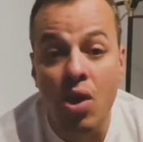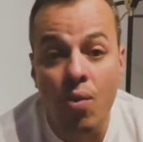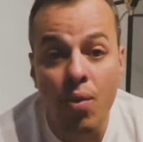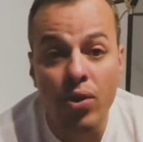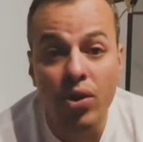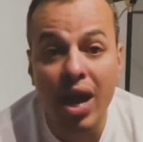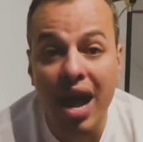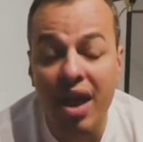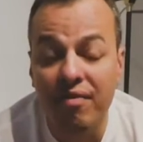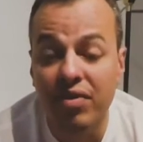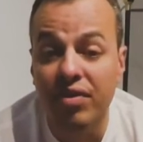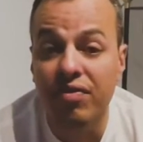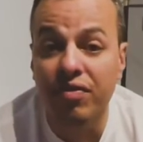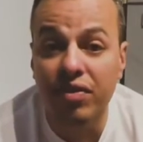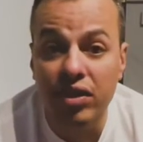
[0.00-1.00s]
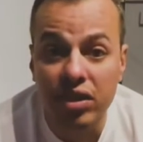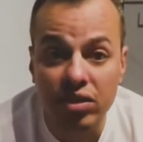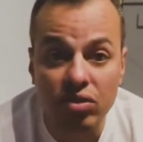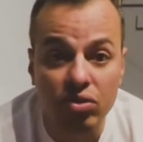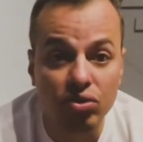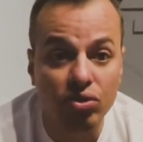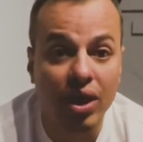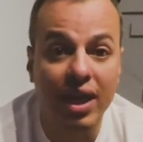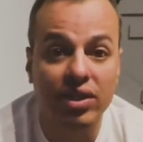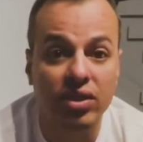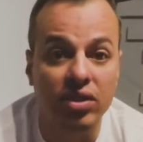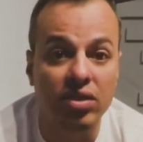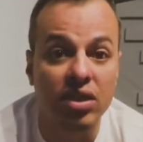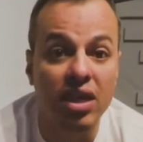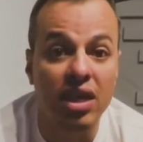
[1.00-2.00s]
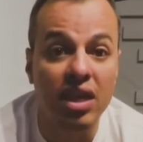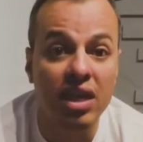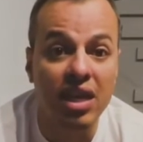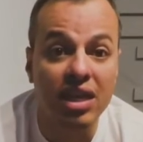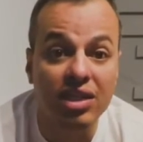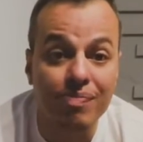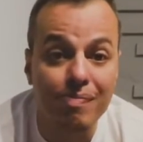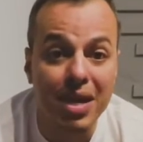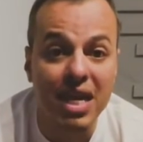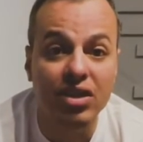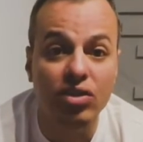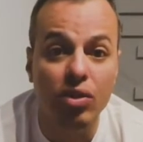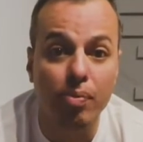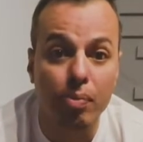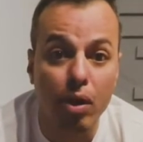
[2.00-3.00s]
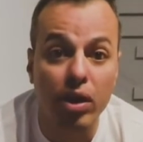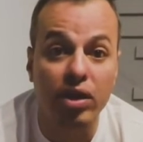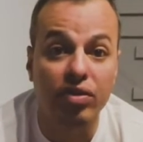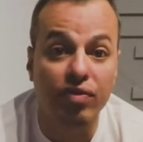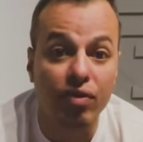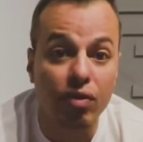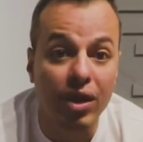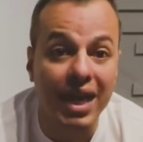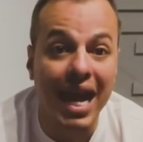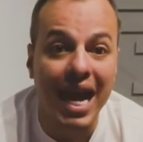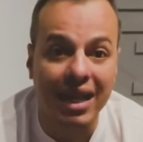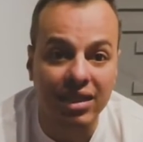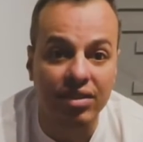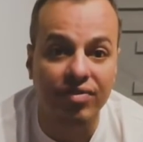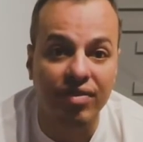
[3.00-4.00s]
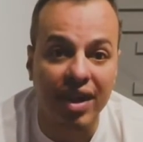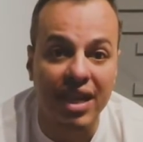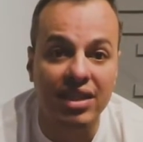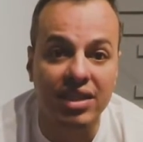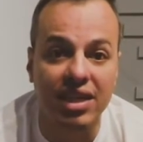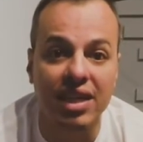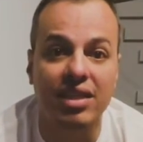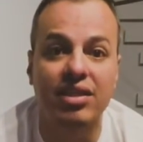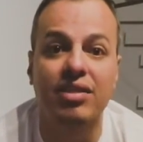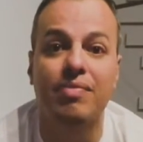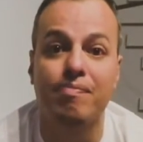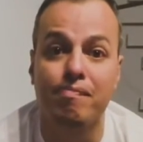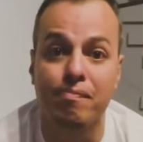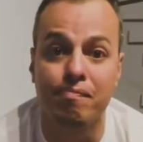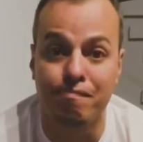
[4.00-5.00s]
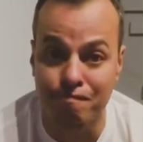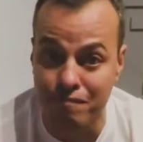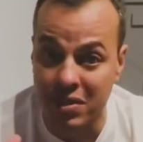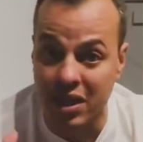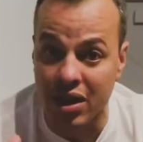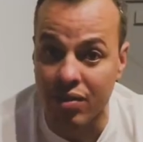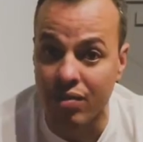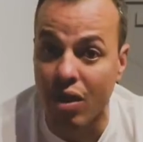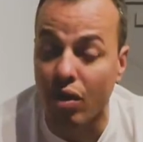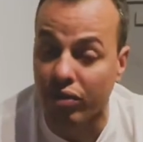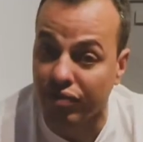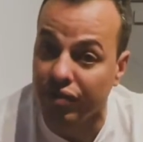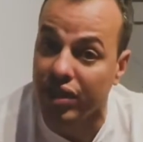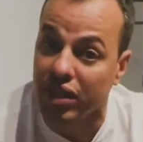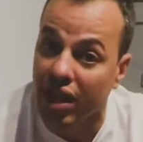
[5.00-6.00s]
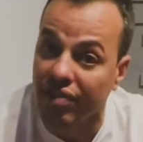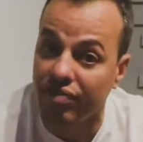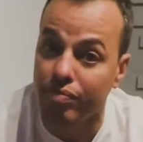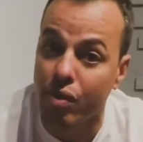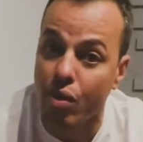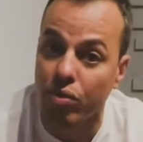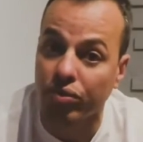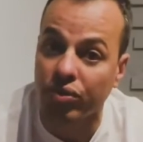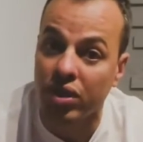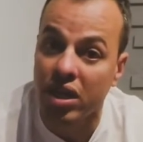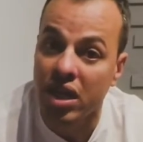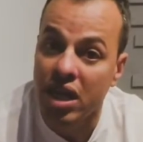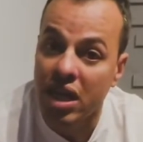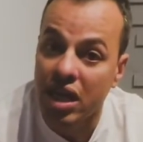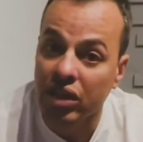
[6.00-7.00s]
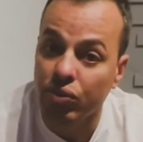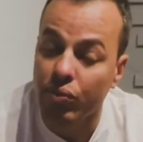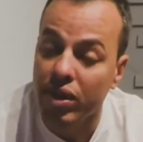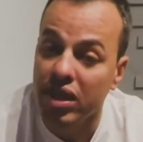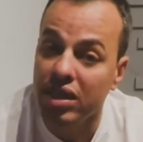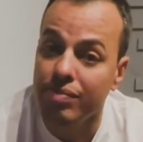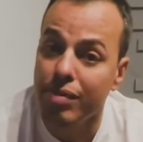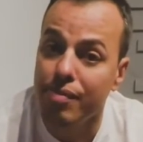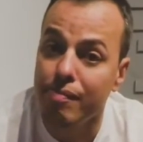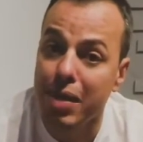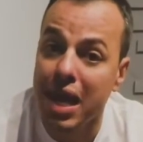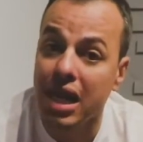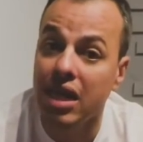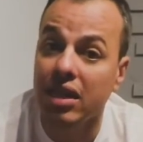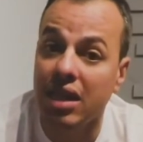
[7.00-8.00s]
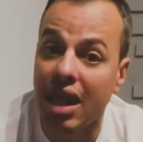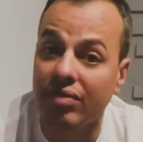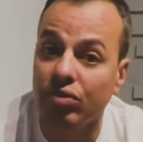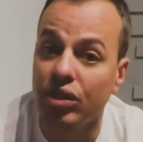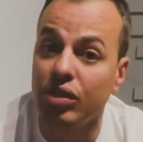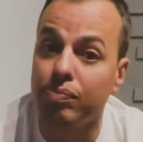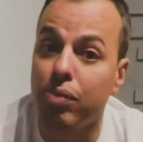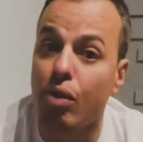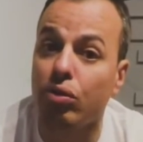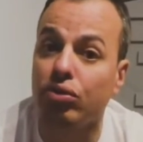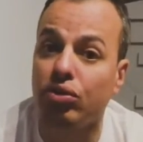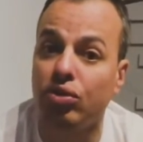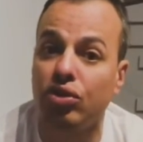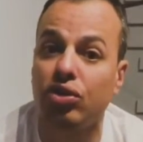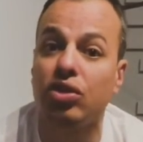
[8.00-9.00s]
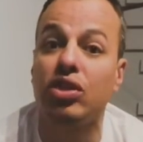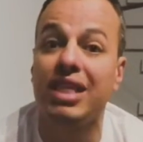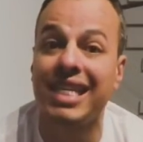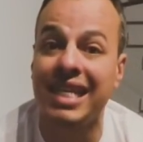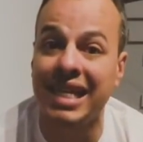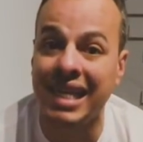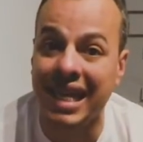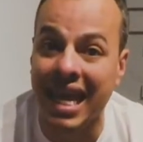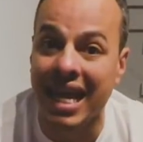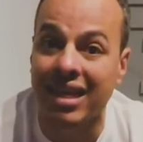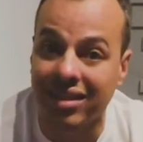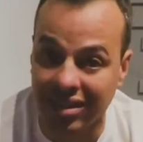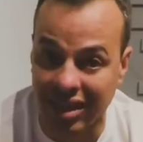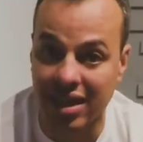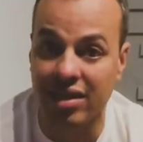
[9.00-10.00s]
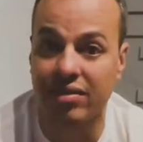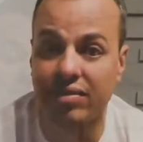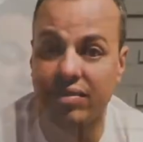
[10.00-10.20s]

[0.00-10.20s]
When you have the first contraction, it means your body is fully activated, on freediving mode. Is when the mammalian dive response kicks in.